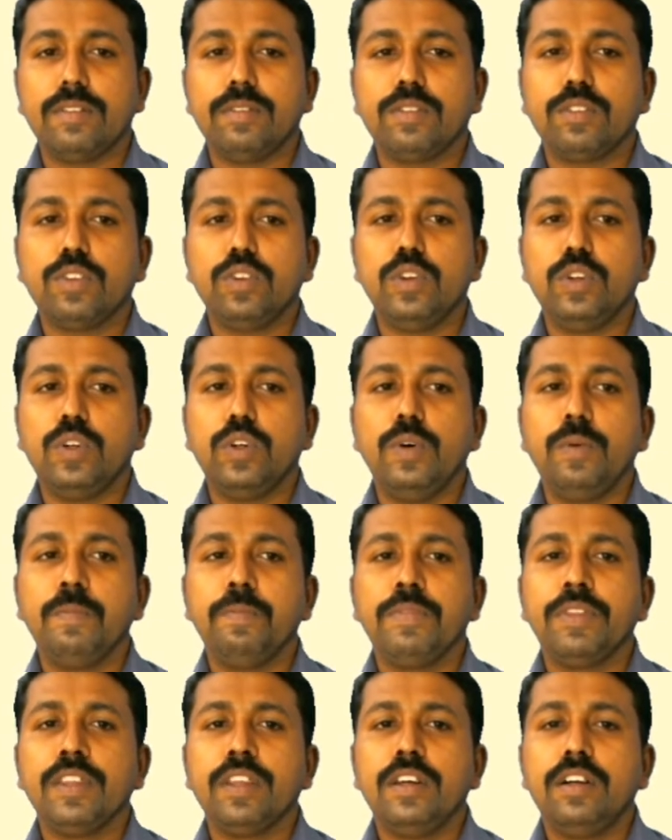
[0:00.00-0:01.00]

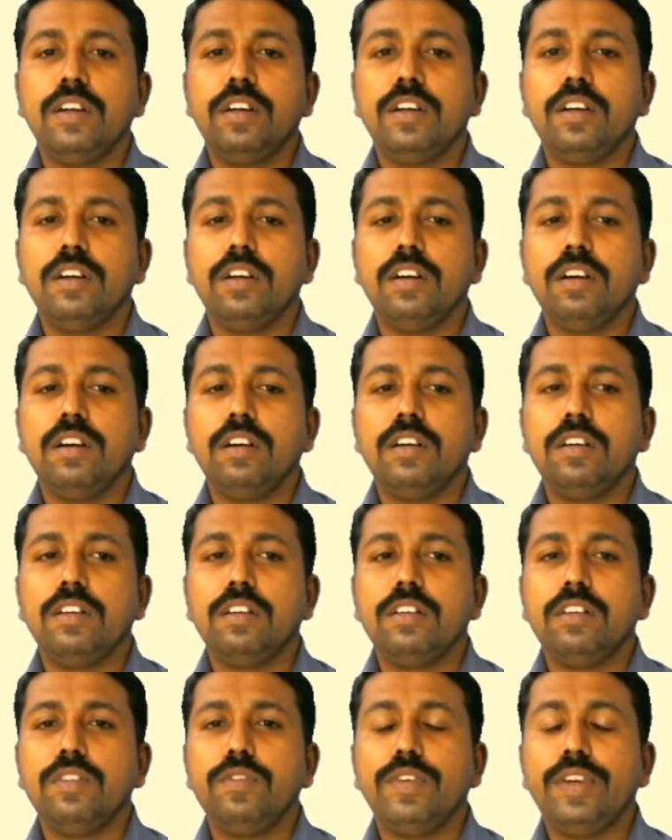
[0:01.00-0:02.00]
So
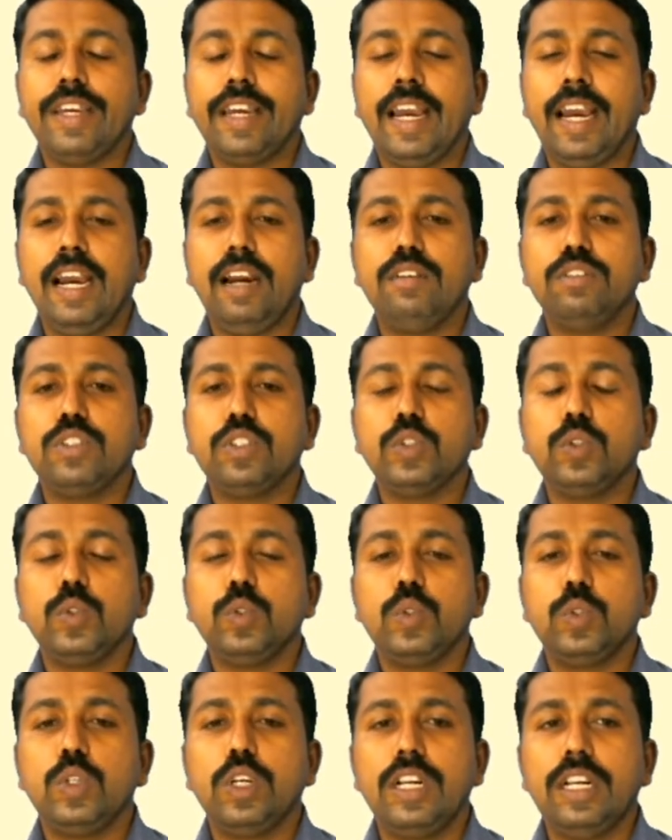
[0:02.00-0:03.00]
we have
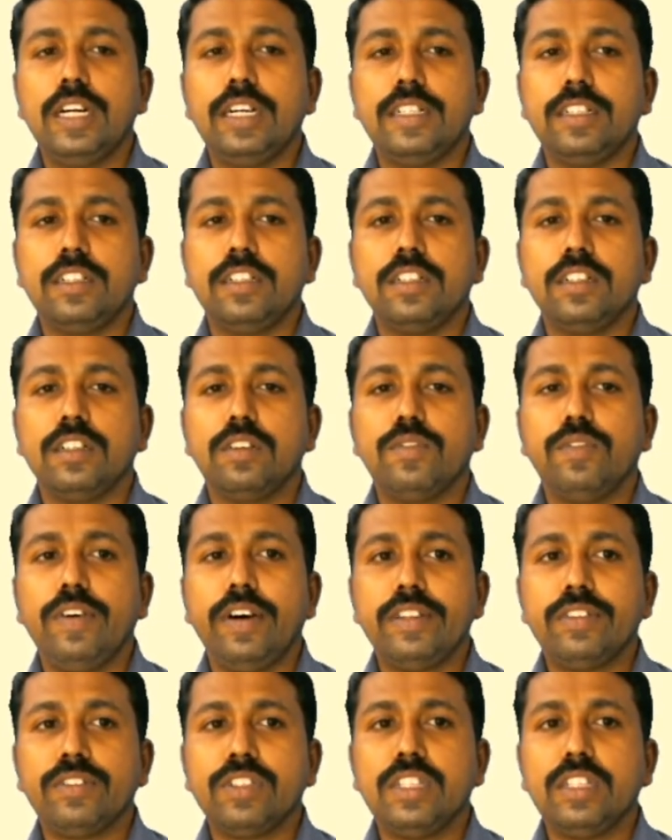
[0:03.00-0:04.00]
to learn
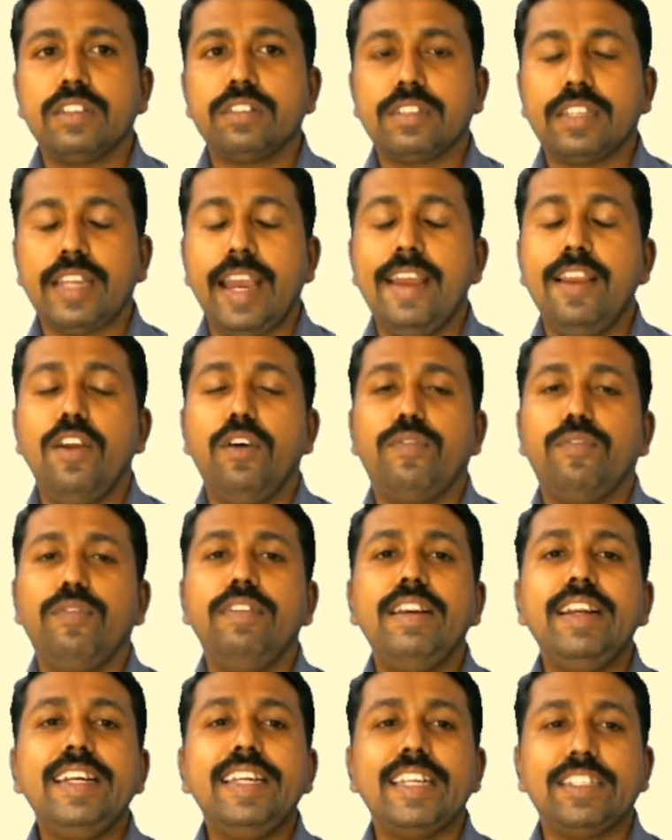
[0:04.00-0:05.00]
first style of
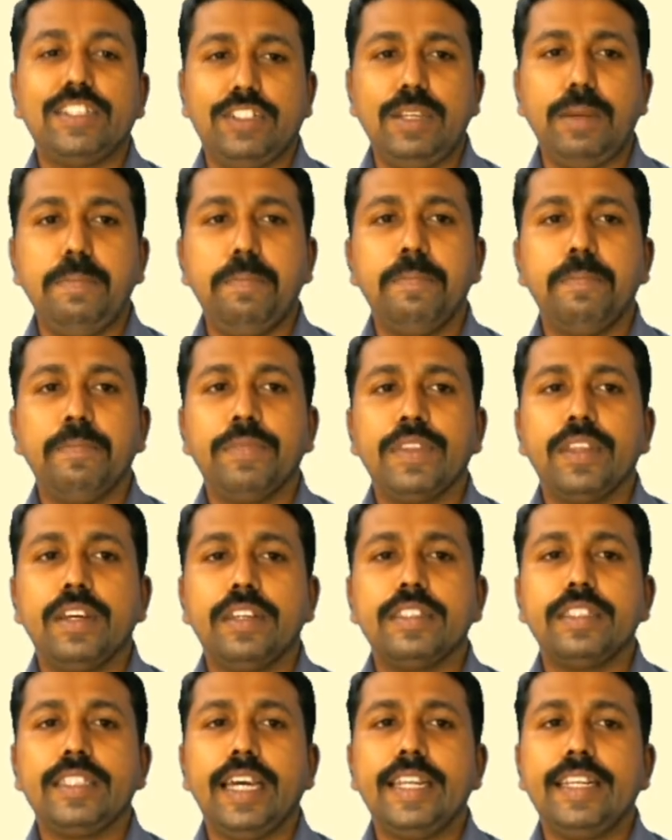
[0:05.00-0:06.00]
leadership,
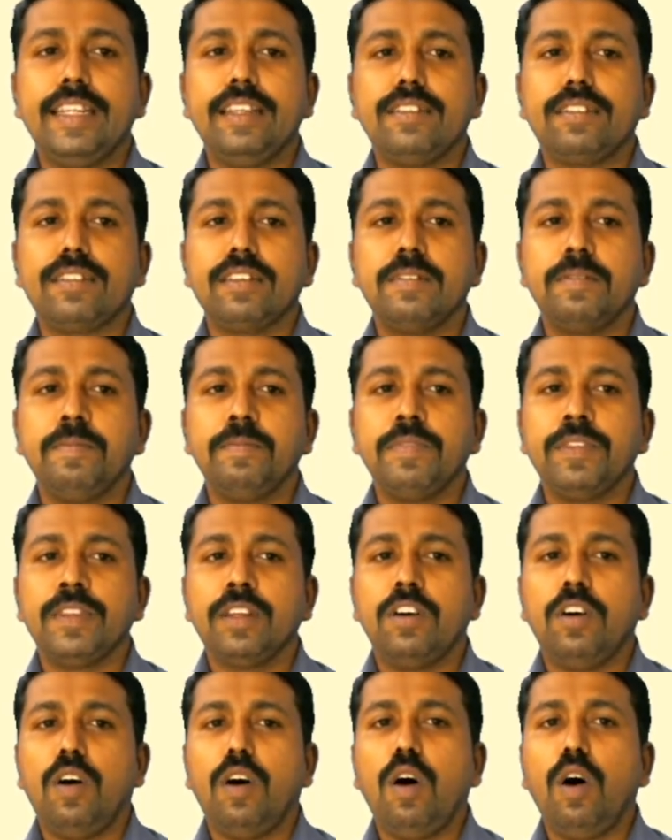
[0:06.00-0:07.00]
that is
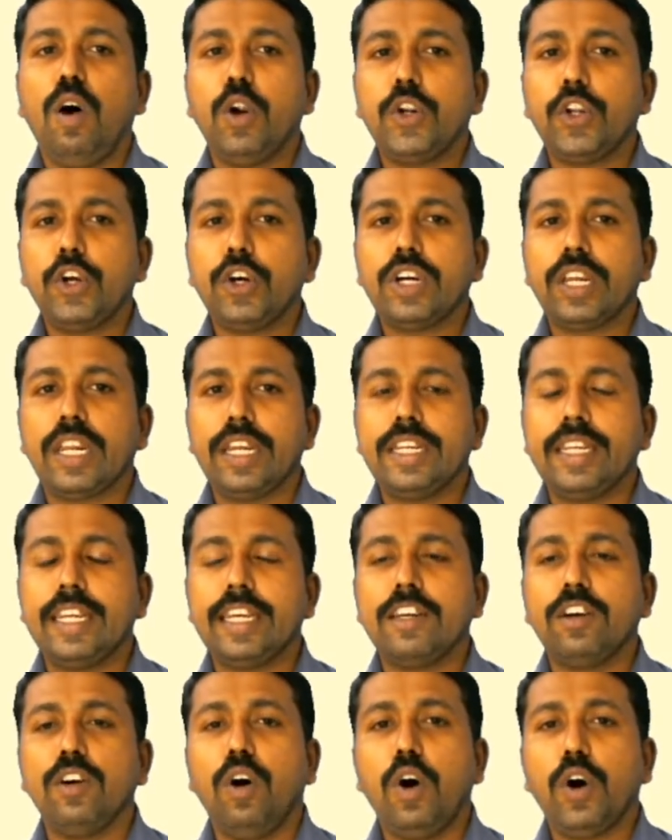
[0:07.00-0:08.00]

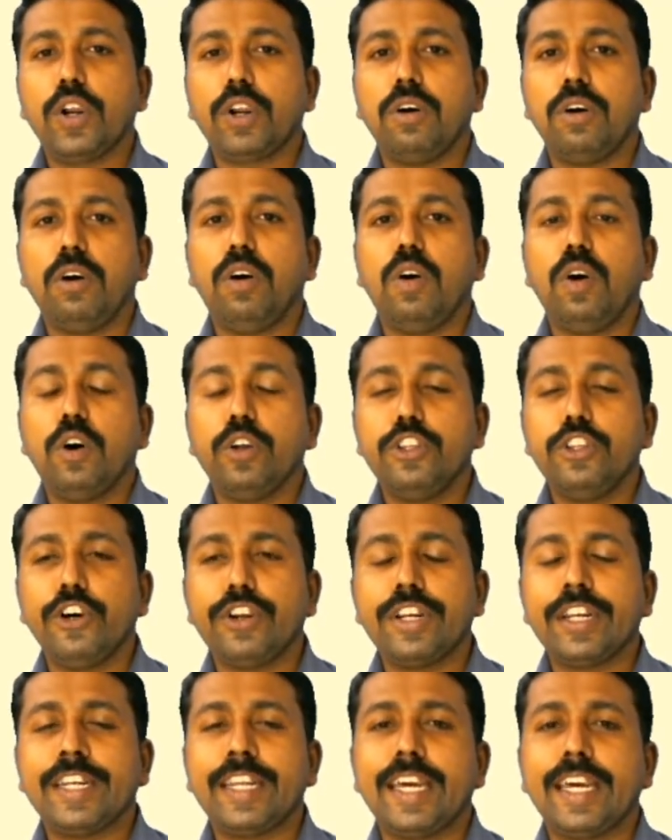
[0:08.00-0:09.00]
autocratic or
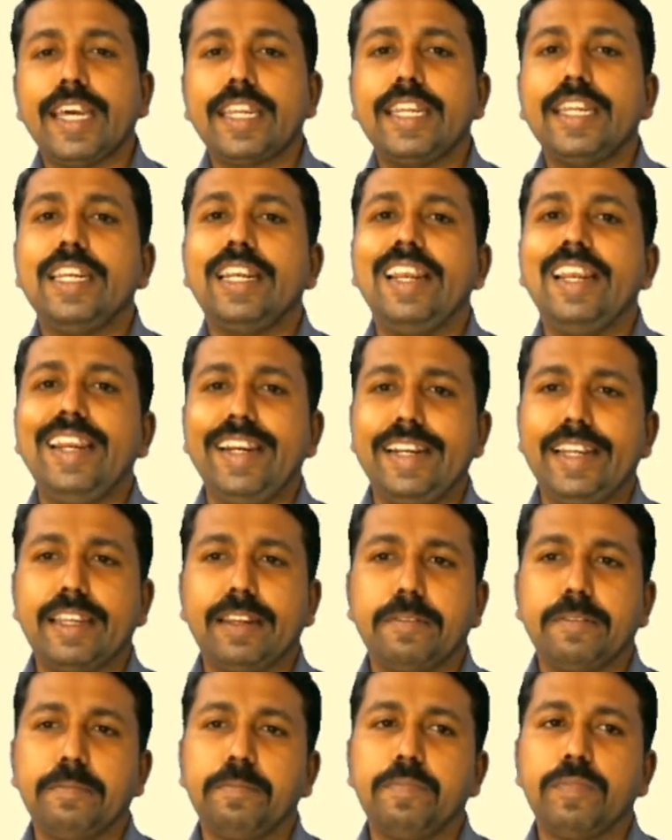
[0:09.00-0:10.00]
authoritarian leader.
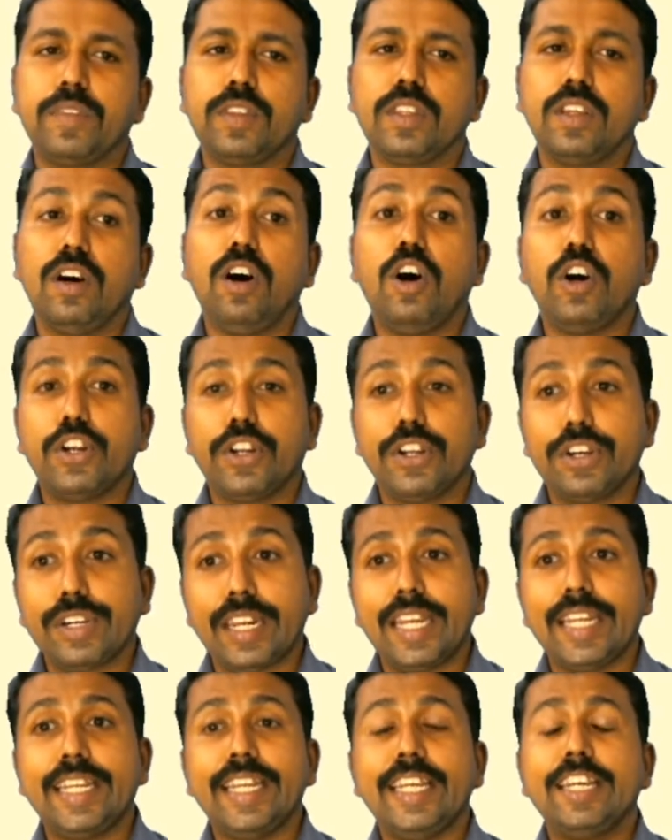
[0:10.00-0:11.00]

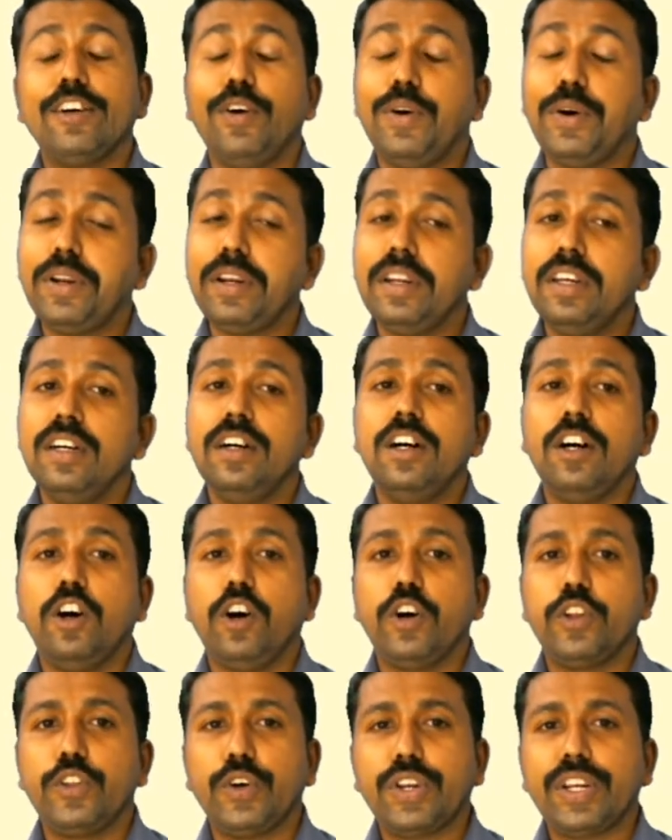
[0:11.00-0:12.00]
Autocratic or
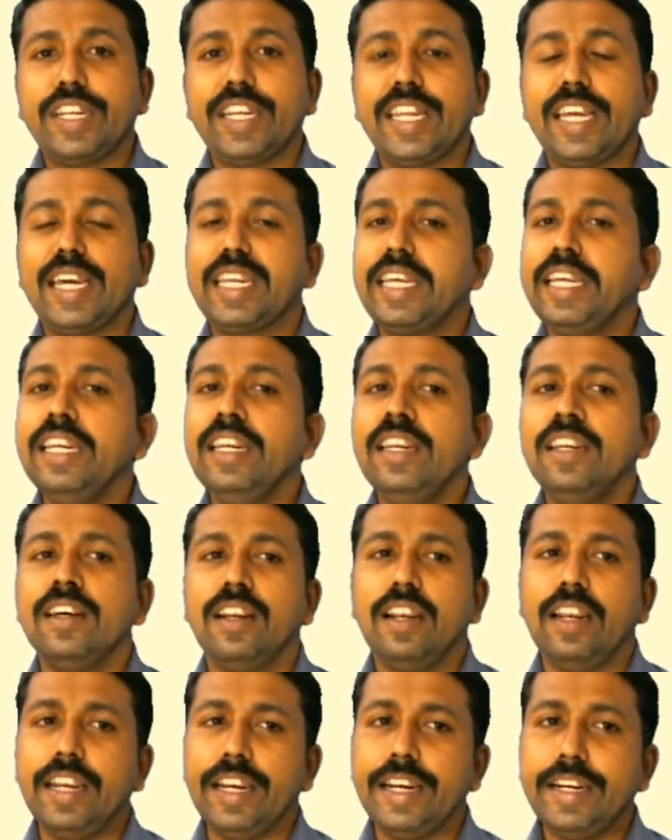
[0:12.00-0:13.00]
authoritarian
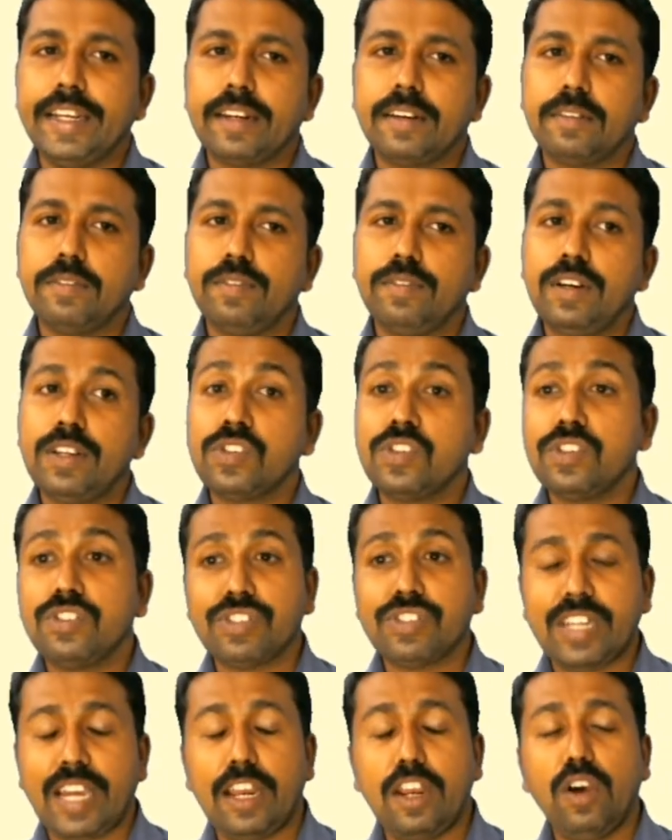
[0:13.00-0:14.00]
leader, first
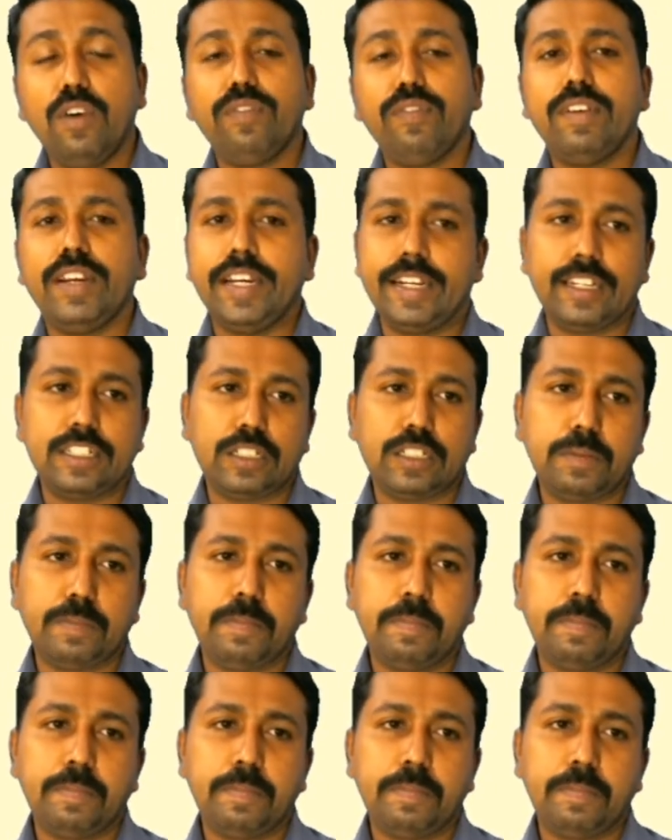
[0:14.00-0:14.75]
style of leadership.